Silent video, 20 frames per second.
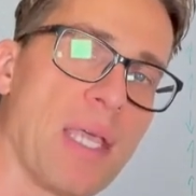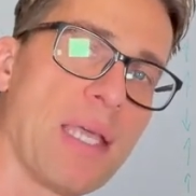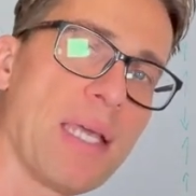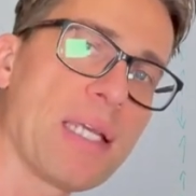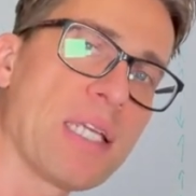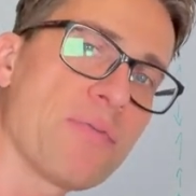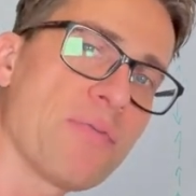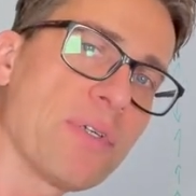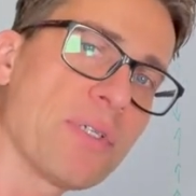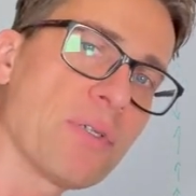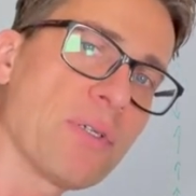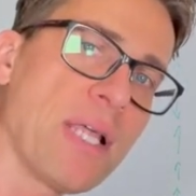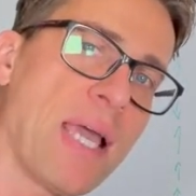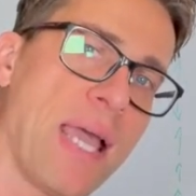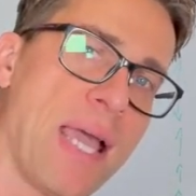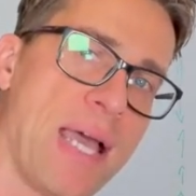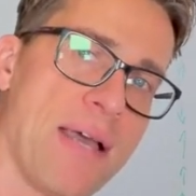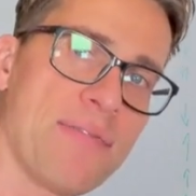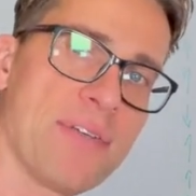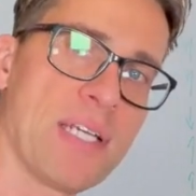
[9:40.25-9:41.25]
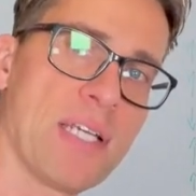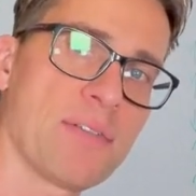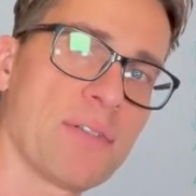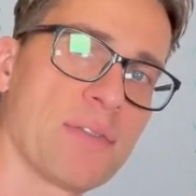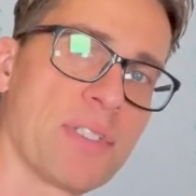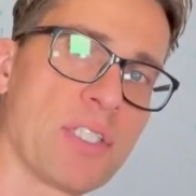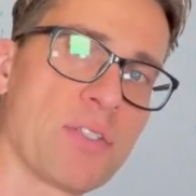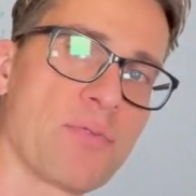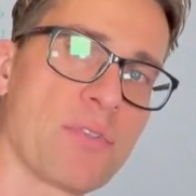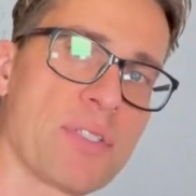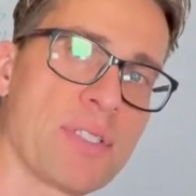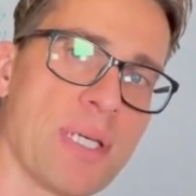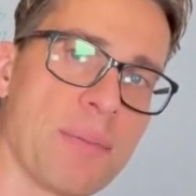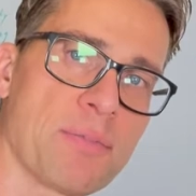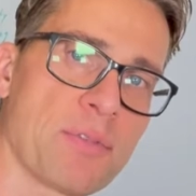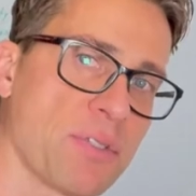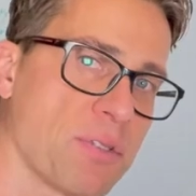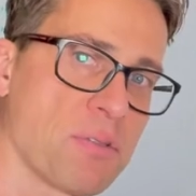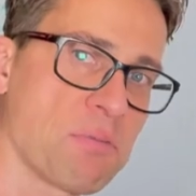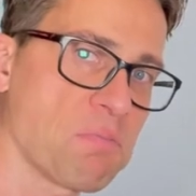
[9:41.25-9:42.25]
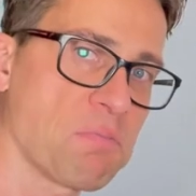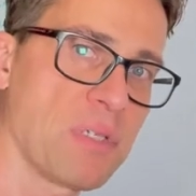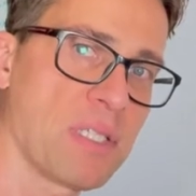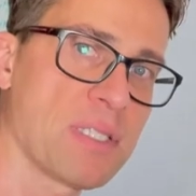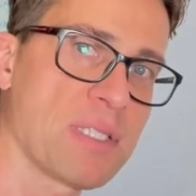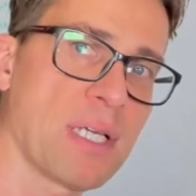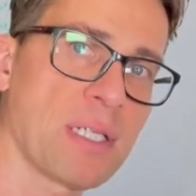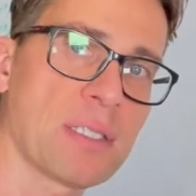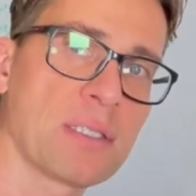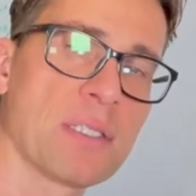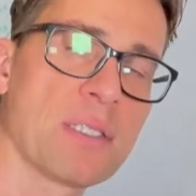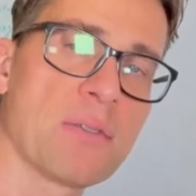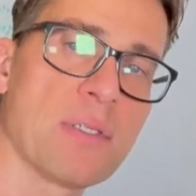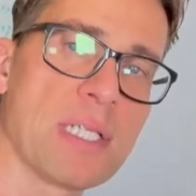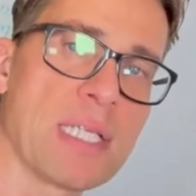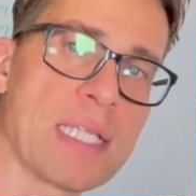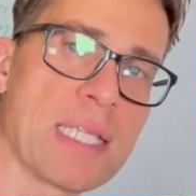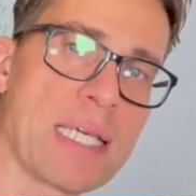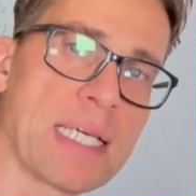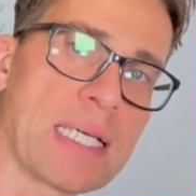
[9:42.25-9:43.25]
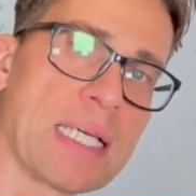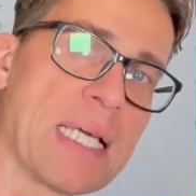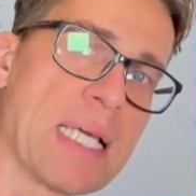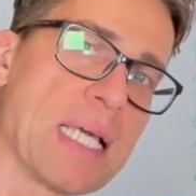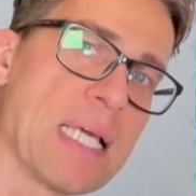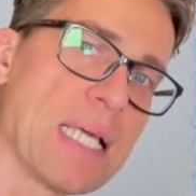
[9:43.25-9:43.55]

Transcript: And if we don't have enough of these receptors, it's not going to do anything.